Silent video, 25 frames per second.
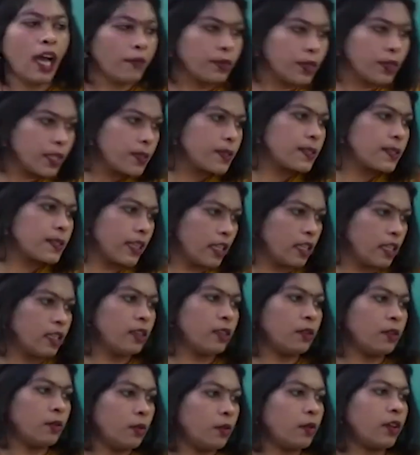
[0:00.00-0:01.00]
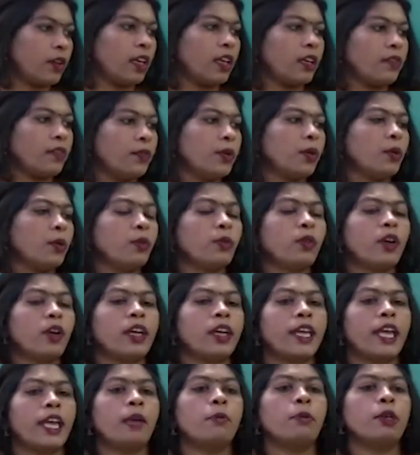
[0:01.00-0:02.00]
that skill. Okay, if you are
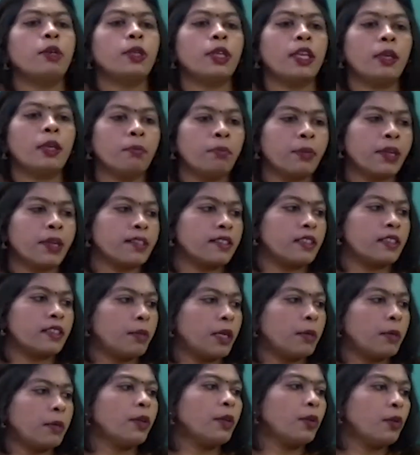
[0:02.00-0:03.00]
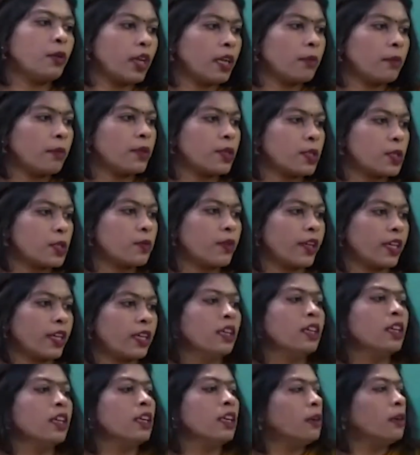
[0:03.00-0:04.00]
able to impress the people, you can persuade.
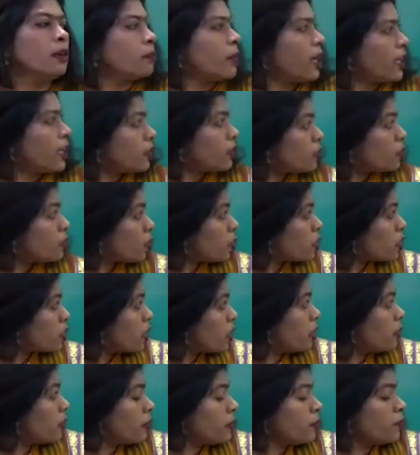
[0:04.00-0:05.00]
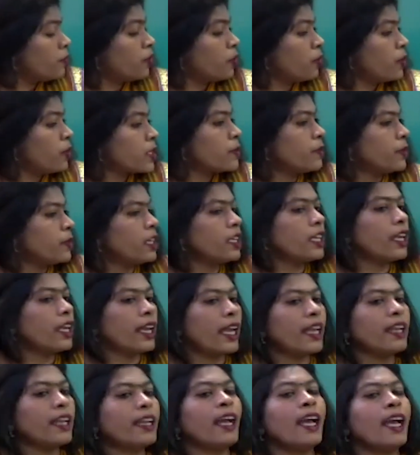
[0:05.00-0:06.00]
But social influence will
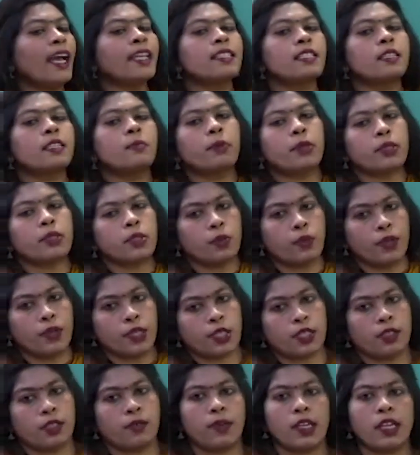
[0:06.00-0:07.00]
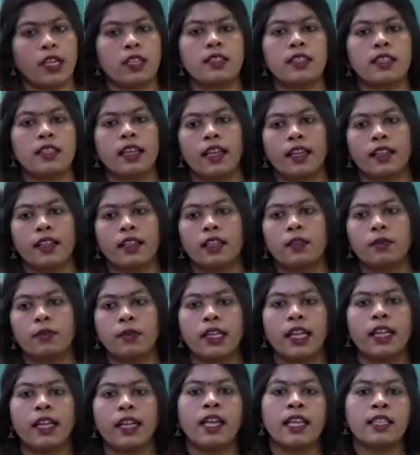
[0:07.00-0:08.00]
enhance the persuasion. You can say like that, will
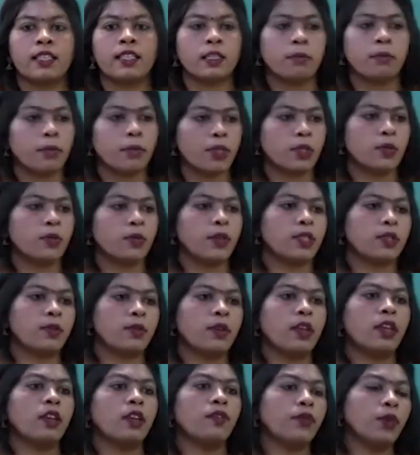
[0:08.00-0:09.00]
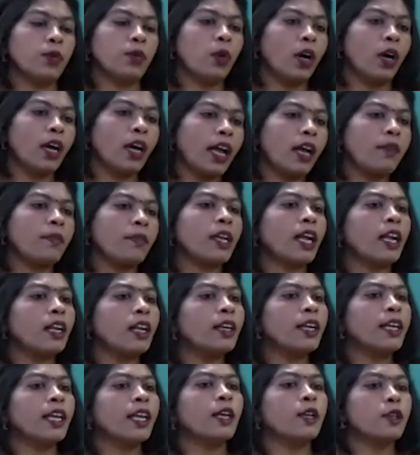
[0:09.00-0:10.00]
enhance the persuasion. Okay, if you are having
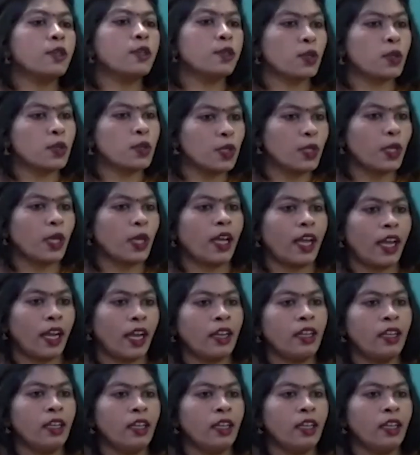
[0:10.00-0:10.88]
already a resource in your hand,